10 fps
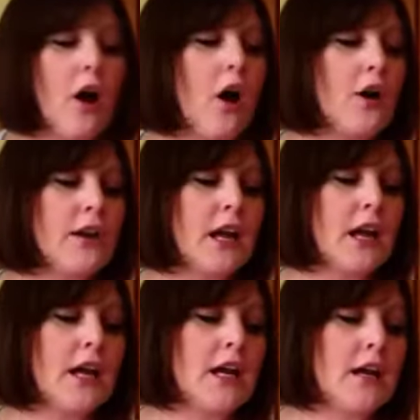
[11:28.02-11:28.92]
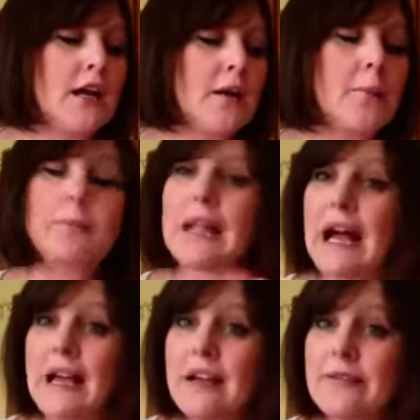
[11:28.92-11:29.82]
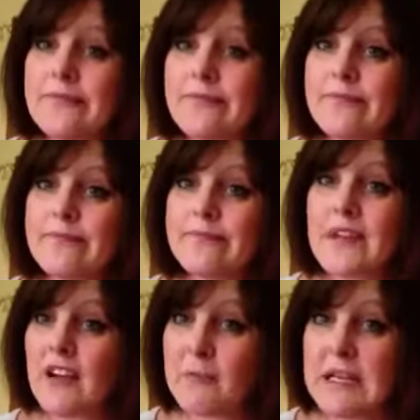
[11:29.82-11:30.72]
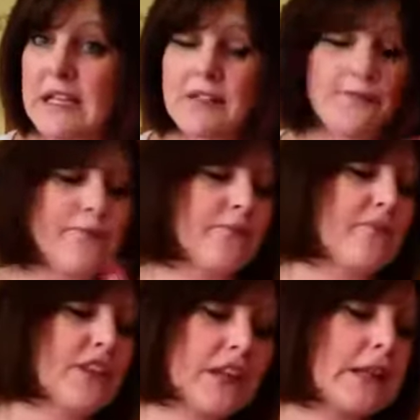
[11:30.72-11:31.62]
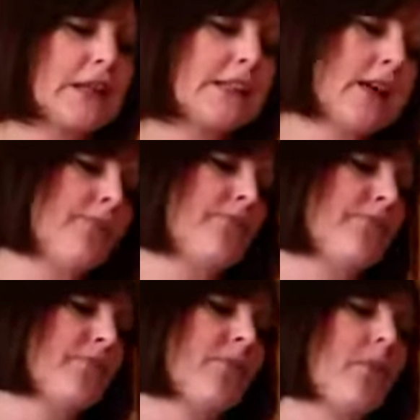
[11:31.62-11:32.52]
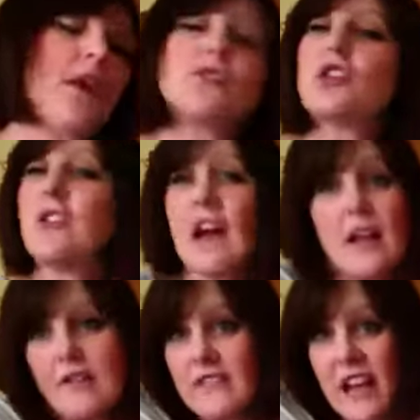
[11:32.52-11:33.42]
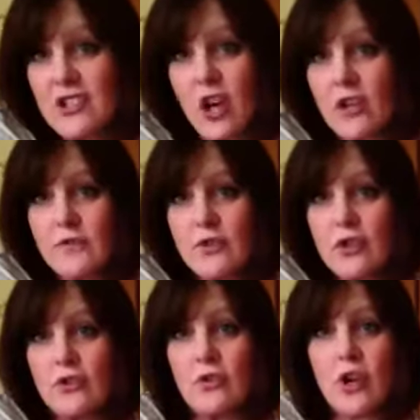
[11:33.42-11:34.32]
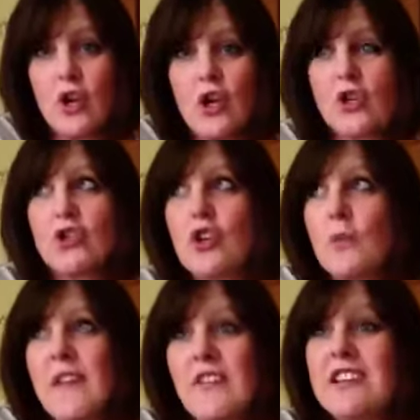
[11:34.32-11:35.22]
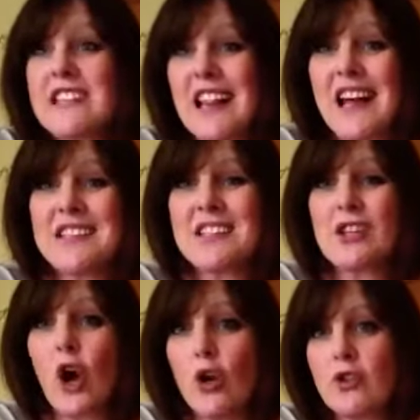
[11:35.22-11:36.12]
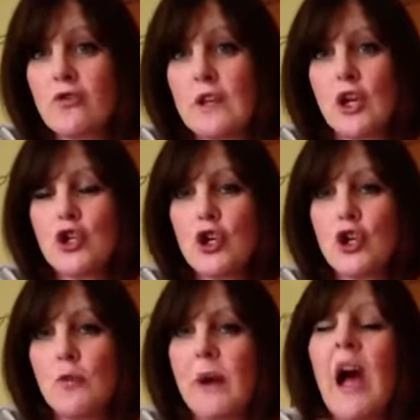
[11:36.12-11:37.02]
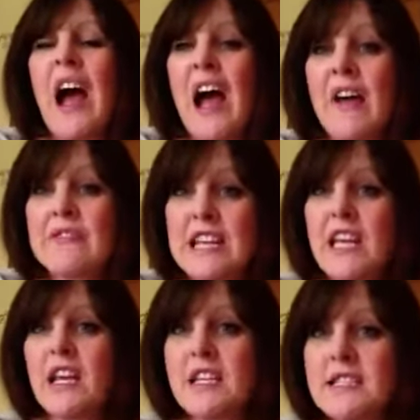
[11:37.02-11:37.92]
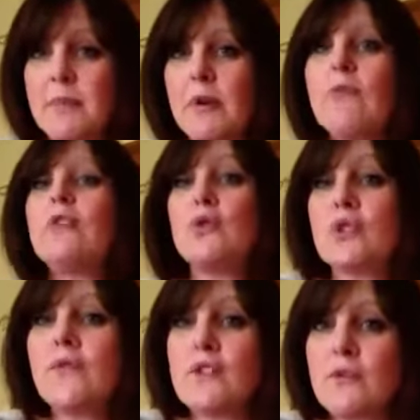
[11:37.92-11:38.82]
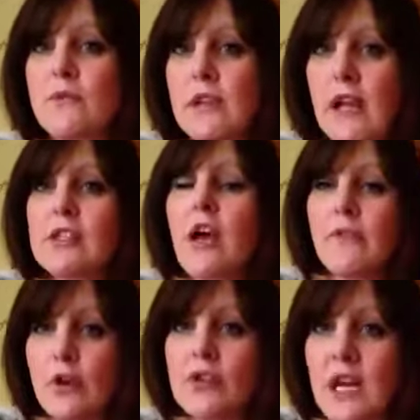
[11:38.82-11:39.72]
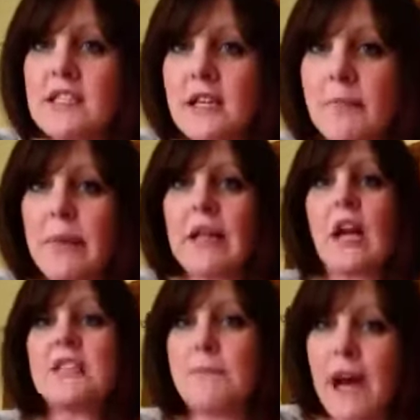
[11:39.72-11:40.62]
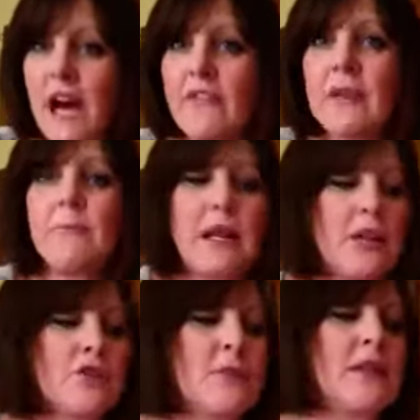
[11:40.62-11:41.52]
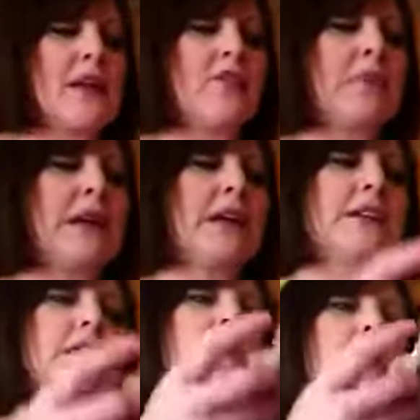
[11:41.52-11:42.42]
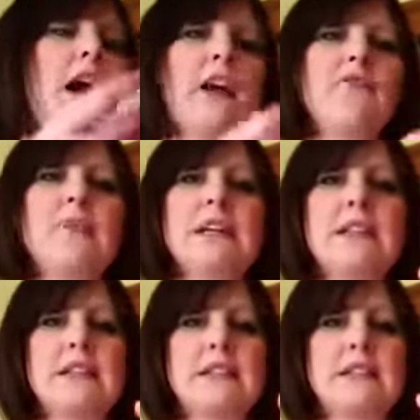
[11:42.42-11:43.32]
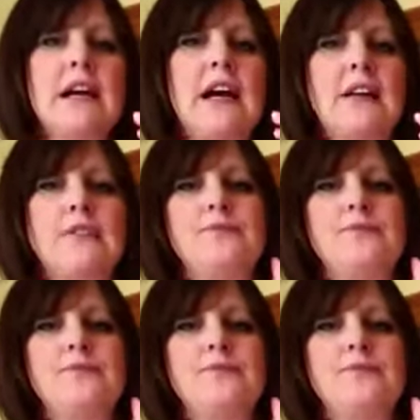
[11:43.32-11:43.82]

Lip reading: on a plaque that I've made for the lady. So that's all I've done. So whether it's classed as altering, I don't know, but I've taken a zip and I've used it for something else. I've used it as part of an embellishment that I've made. And I've made this tag